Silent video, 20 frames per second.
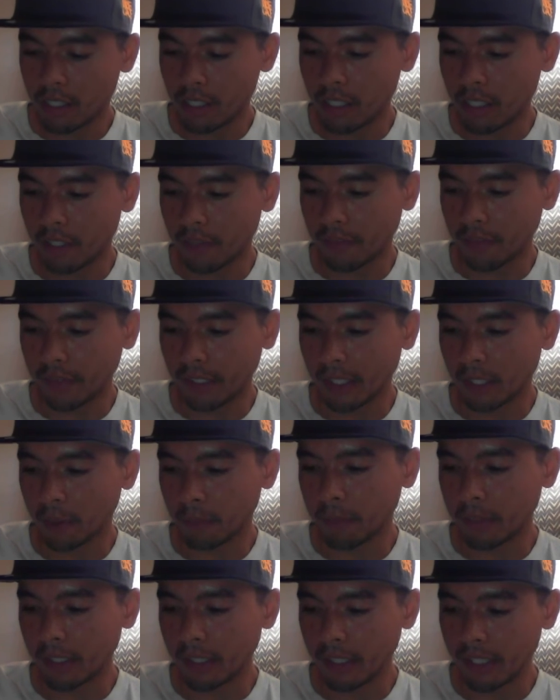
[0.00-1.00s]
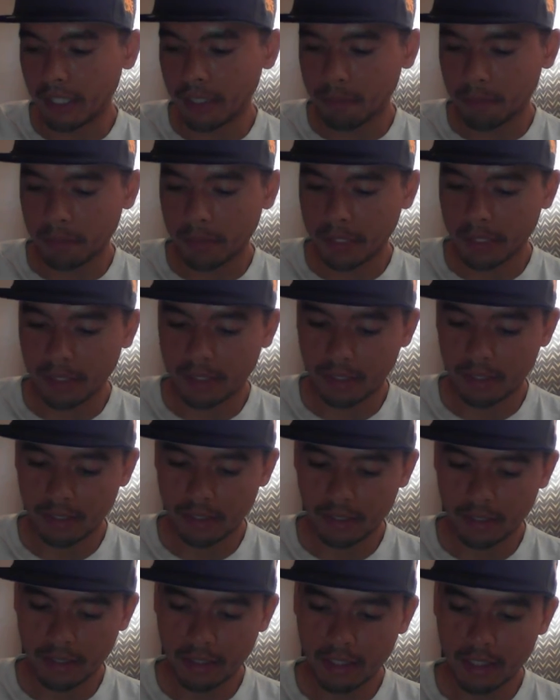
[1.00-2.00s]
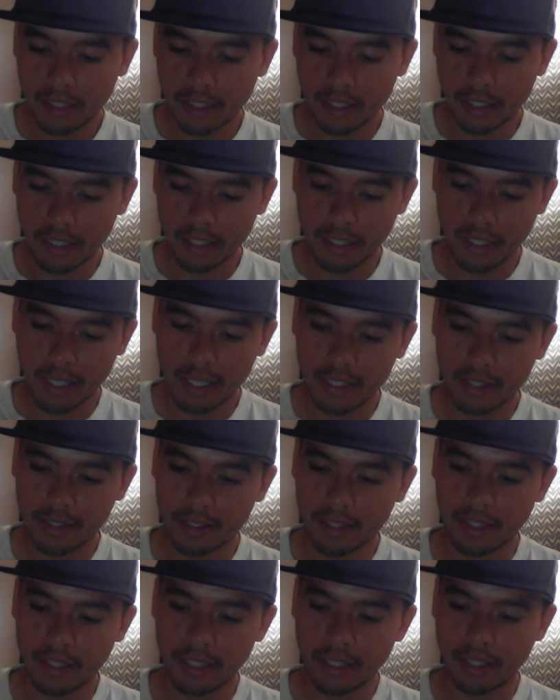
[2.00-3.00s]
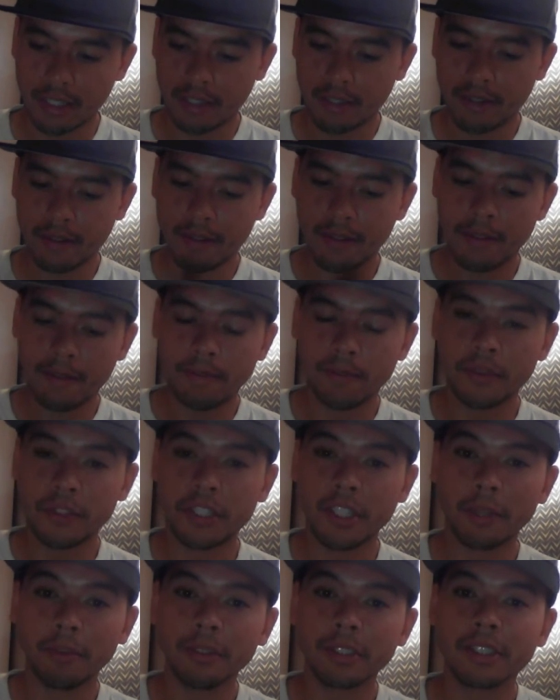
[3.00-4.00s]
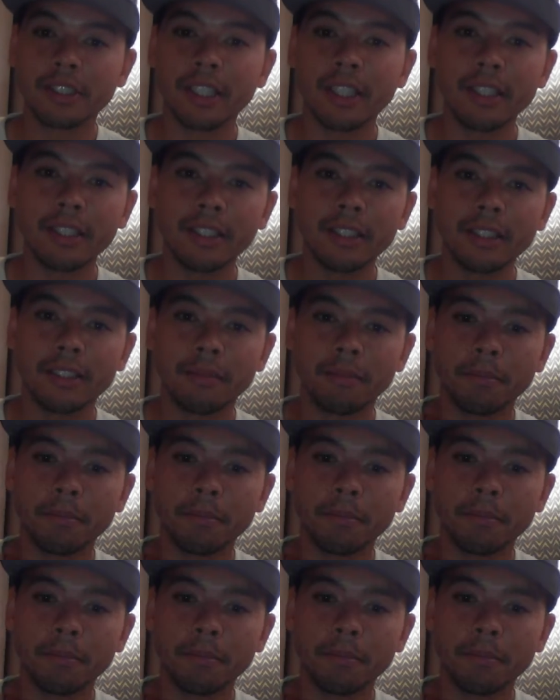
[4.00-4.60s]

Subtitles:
When we open it up, it has the double-sided